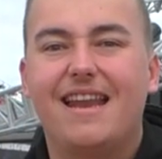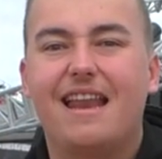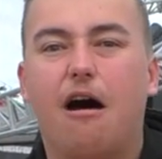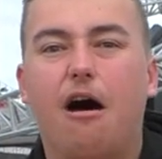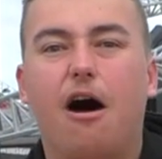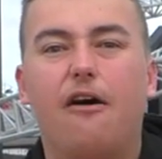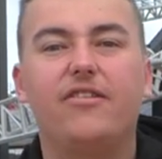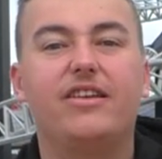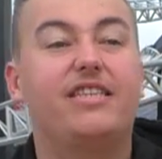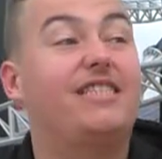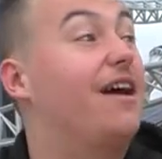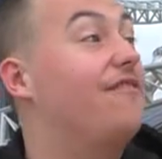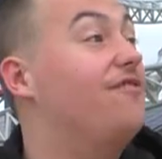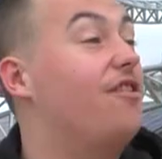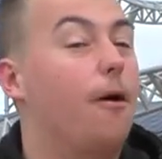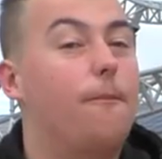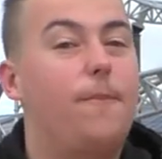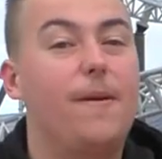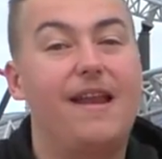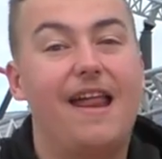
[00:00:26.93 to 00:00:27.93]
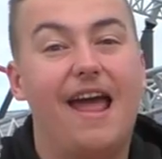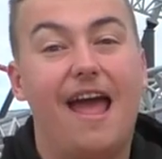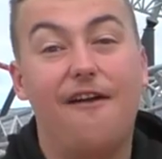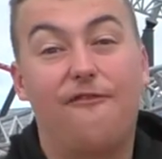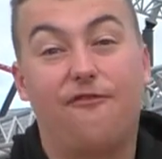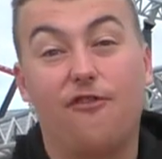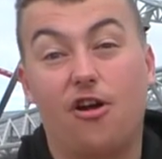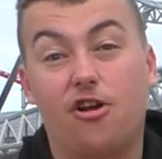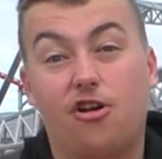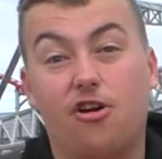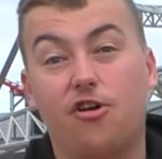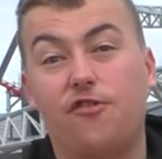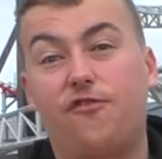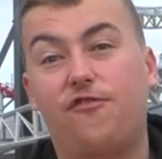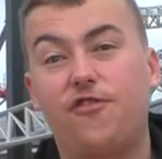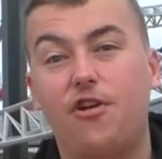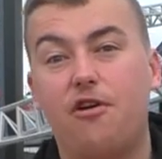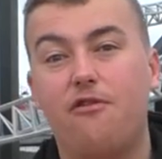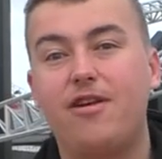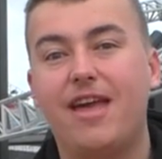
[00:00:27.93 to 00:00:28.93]
Now obviously I've not been here for a good
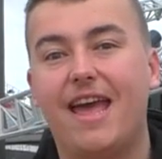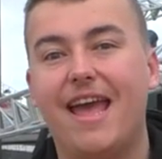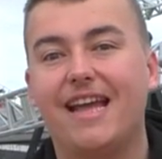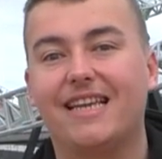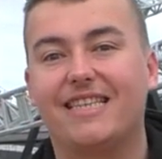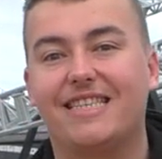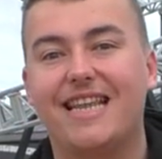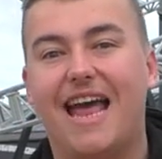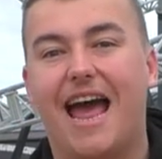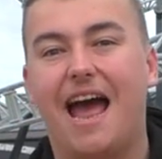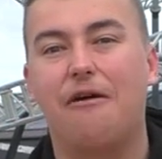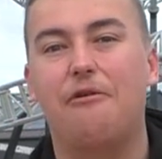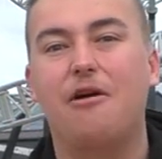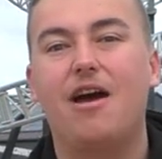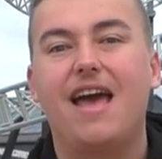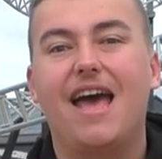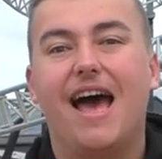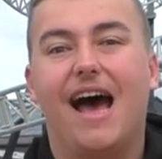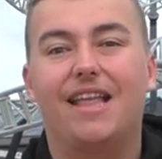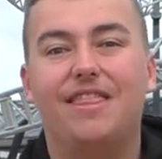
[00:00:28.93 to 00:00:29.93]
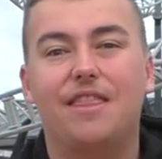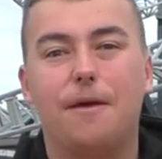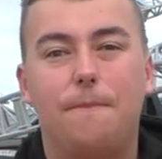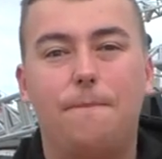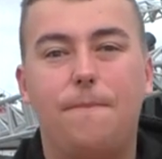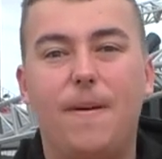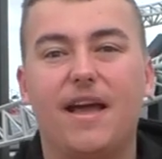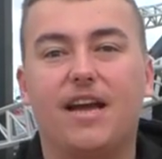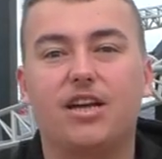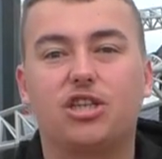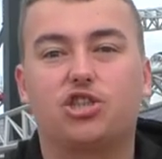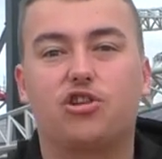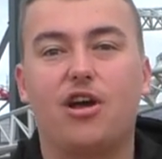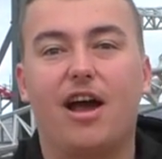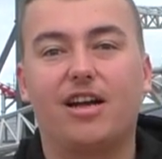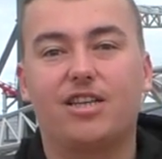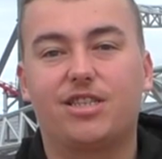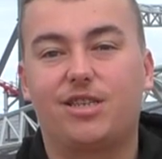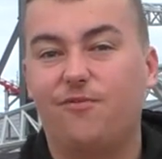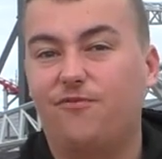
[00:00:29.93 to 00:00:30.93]
few years now and the big
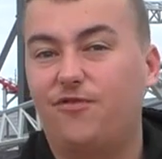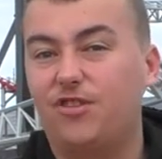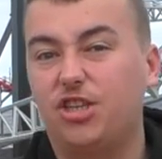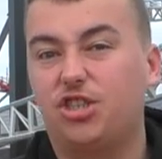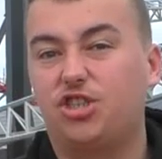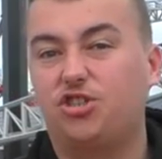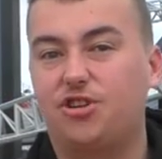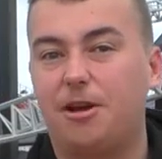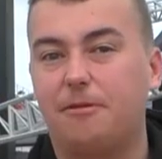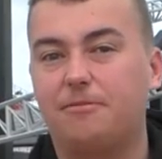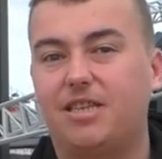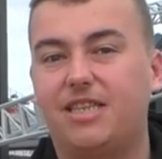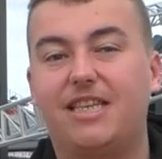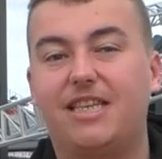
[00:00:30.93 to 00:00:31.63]
attraction for this trip